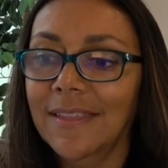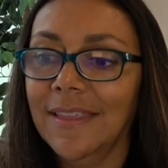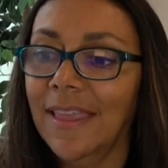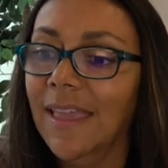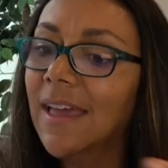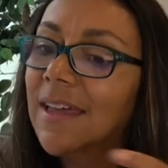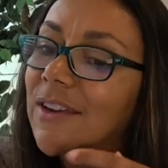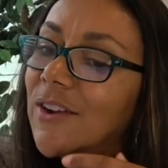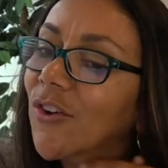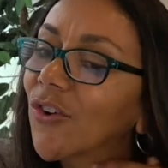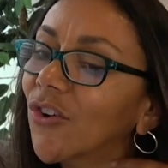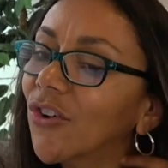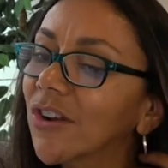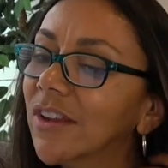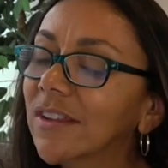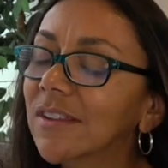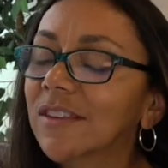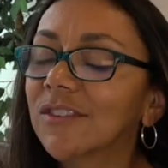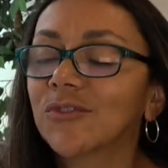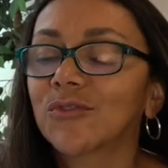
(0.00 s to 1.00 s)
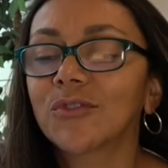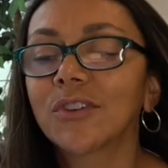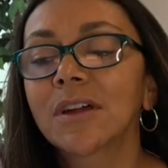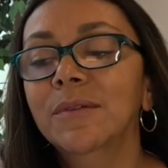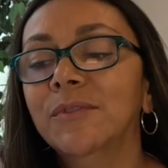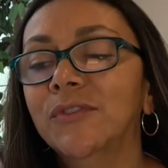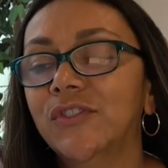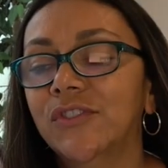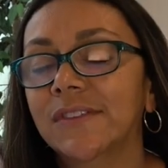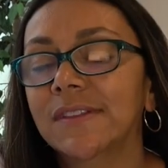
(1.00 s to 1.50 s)
Category is
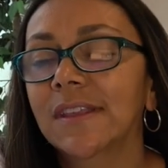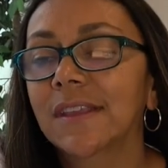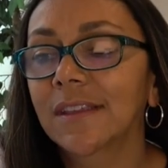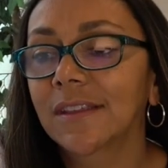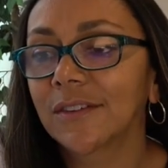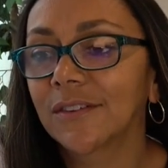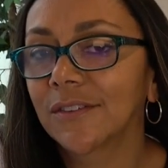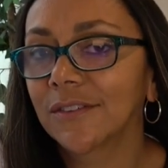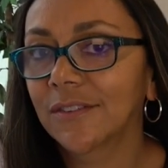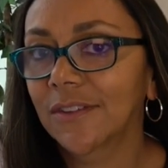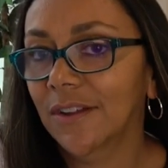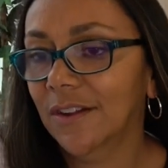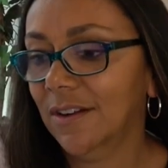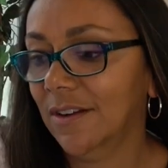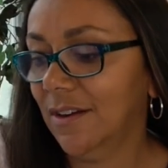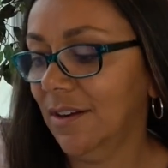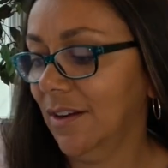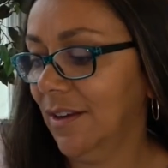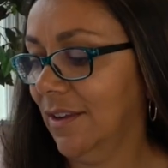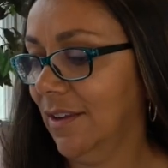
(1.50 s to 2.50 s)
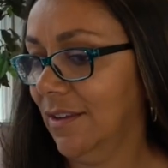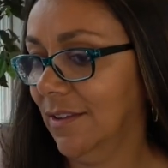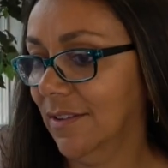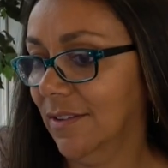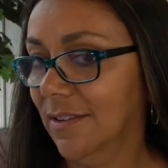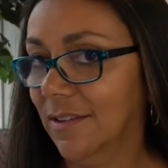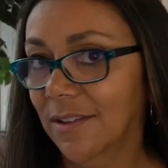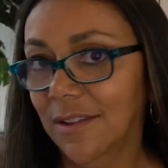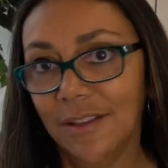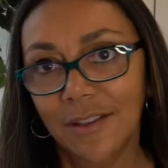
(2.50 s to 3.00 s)
rummage sale. All right.
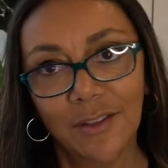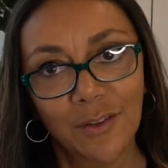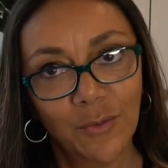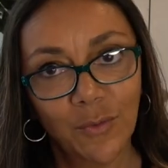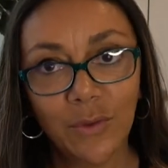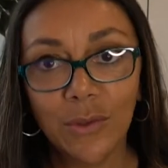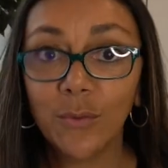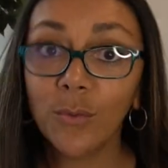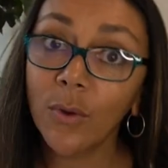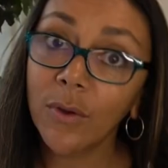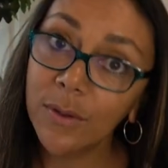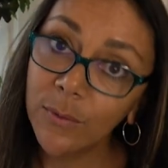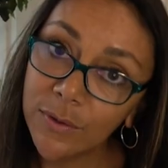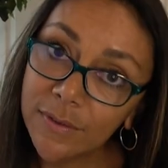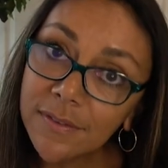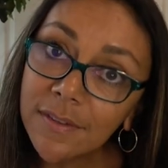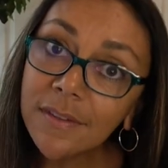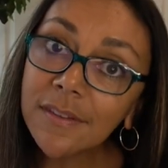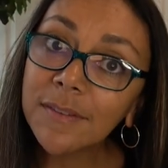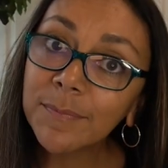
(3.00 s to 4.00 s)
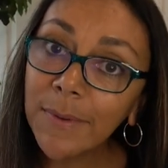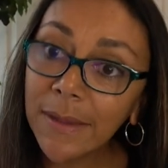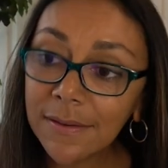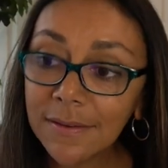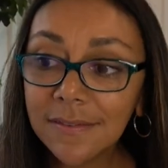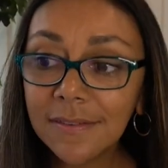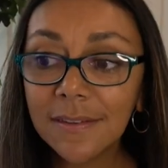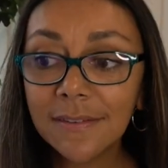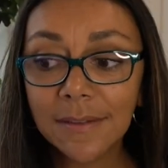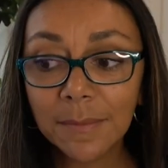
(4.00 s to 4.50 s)
We still expect
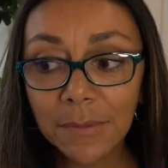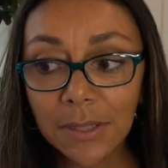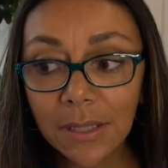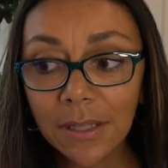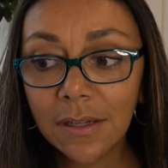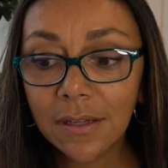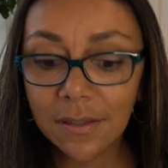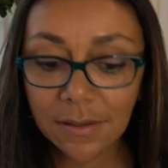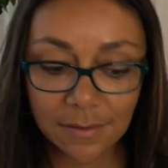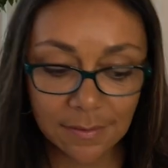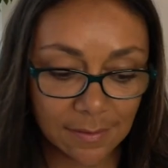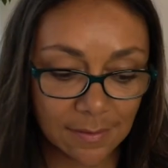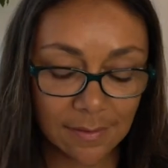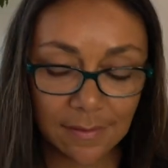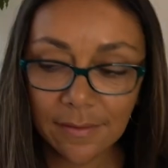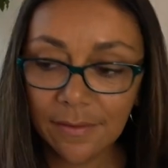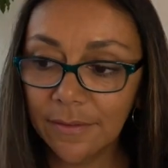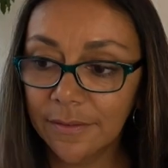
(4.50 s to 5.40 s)
to see some looks.